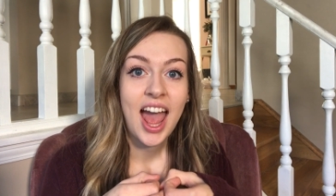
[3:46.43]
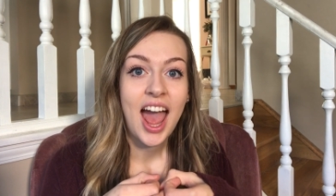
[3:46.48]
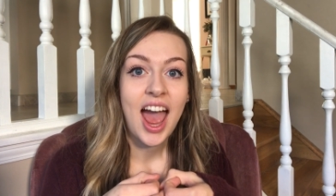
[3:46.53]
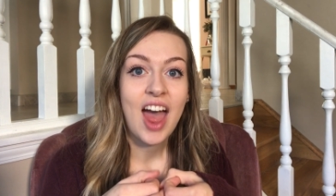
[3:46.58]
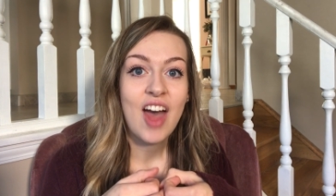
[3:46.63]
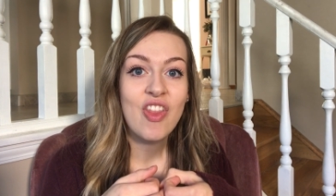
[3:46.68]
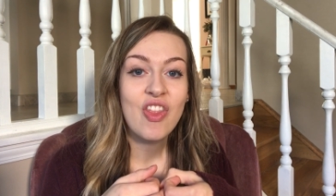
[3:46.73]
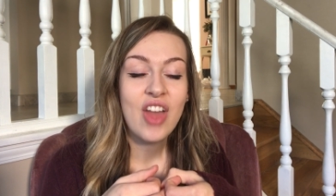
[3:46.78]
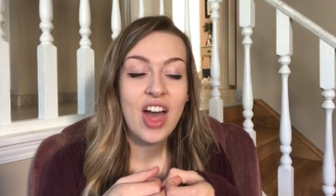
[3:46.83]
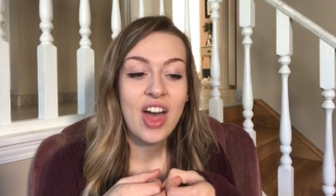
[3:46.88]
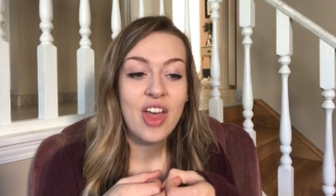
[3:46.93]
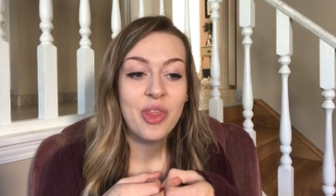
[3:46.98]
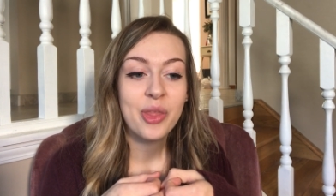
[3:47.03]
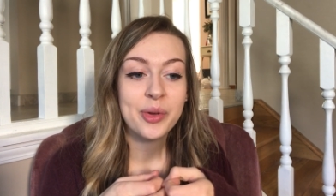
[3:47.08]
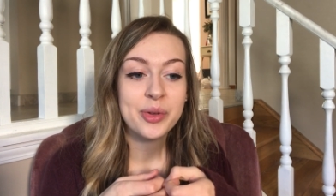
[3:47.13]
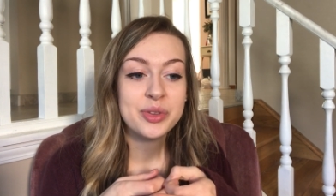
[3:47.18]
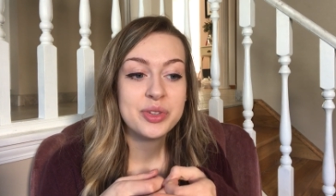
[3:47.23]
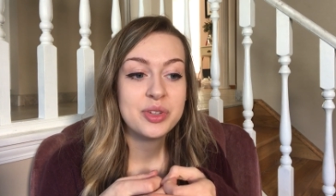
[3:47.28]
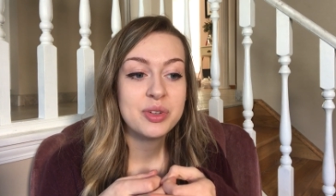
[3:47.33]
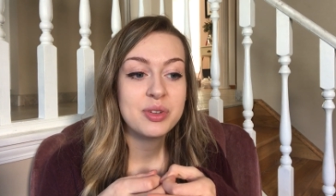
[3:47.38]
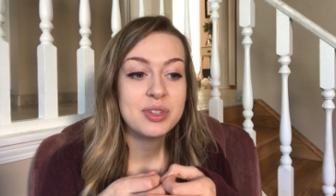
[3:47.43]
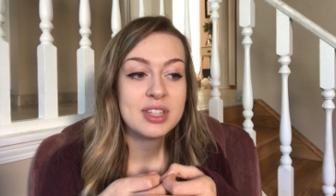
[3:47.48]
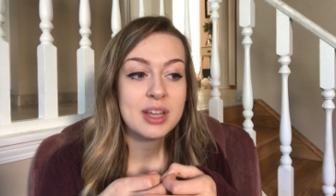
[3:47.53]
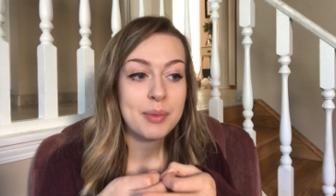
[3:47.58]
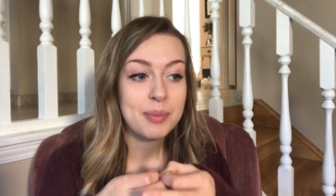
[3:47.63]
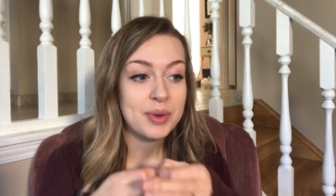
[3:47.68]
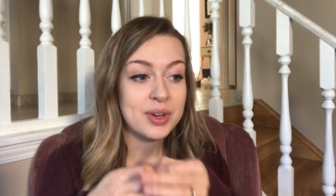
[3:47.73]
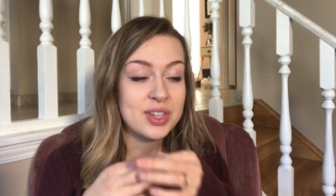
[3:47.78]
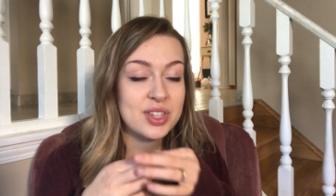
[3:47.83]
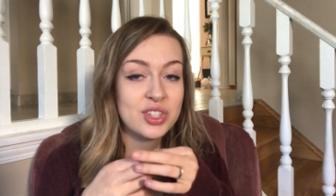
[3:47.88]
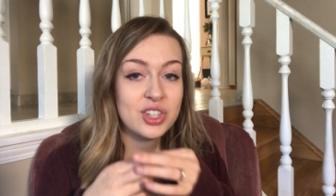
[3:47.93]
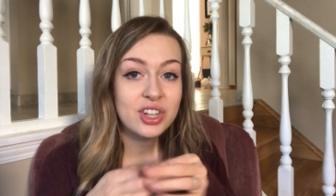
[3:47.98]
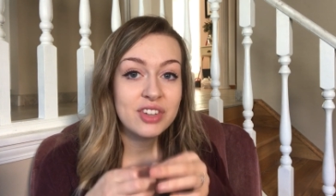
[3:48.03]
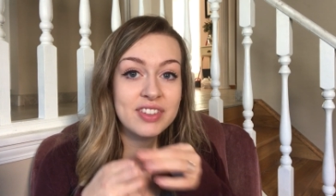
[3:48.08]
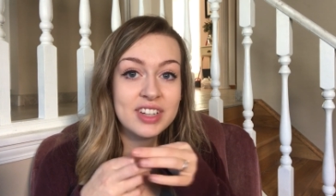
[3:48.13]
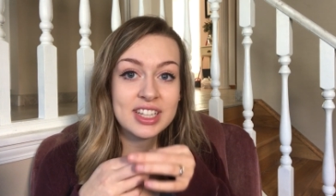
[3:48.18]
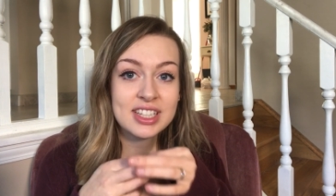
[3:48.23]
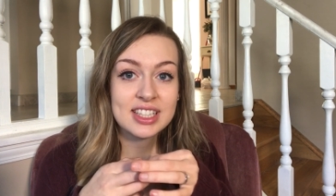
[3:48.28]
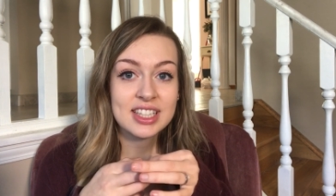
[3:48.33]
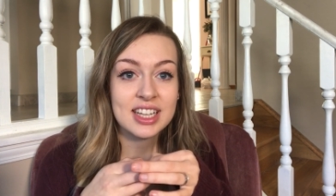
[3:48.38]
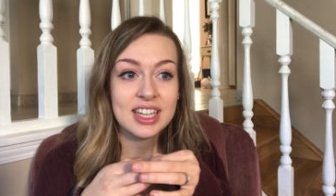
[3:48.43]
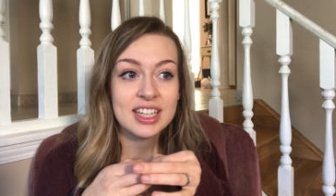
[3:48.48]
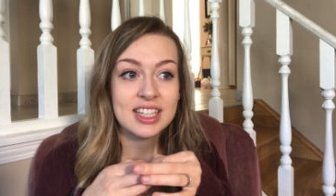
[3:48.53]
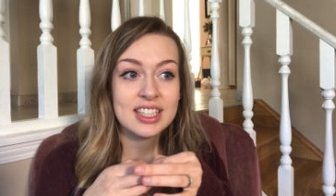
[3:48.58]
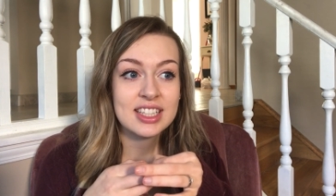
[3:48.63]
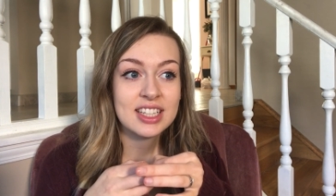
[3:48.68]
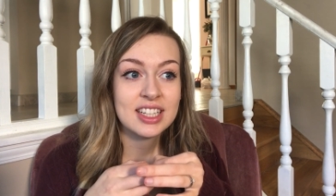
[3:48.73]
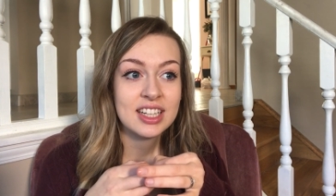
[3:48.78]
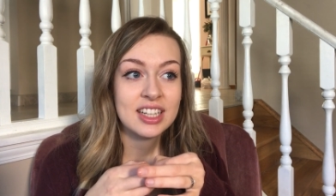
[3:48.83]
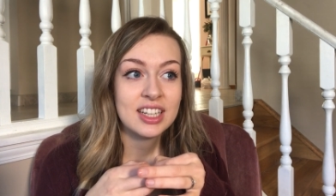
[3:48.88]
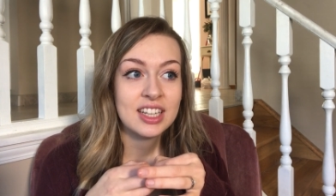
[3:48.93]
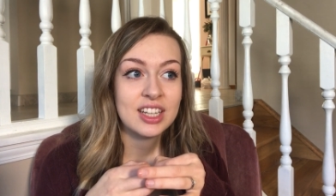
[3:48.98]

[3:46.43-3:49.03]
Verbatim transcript: And then those two separate cervixes